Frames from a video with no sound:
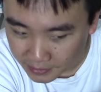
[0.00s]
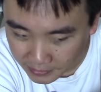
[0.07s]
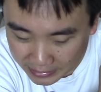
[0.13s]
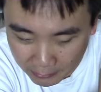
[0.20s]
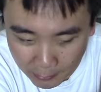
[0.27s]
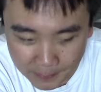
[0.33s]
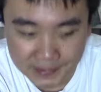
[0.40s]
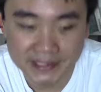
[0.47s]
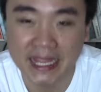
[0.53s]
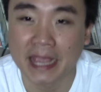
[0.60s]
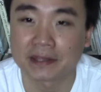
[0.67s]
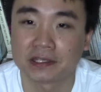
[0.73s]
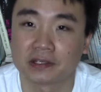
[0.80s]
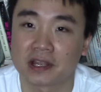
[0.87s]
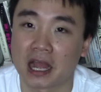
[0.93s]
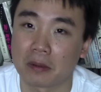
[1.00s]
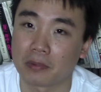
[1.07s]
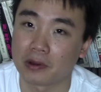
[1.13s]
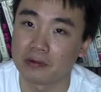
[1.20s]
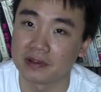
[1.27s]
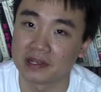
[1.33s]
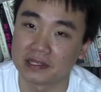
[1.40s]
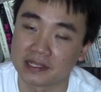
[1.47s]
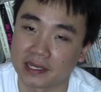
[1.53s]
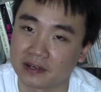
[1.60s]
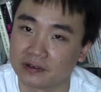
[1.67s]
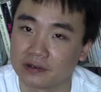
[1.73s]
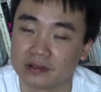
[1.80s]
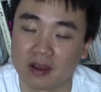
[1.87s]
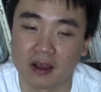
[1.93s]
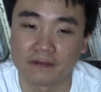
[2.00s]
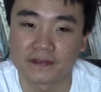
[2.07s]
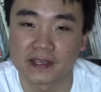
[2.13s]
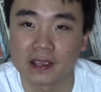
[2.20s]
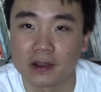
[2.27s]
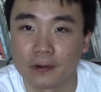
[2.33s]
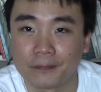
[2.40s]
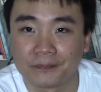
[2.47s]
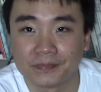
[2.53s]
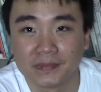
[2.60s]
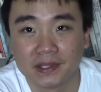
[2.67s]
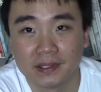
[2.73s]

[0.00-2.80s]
they will protect their combo and they're off to go.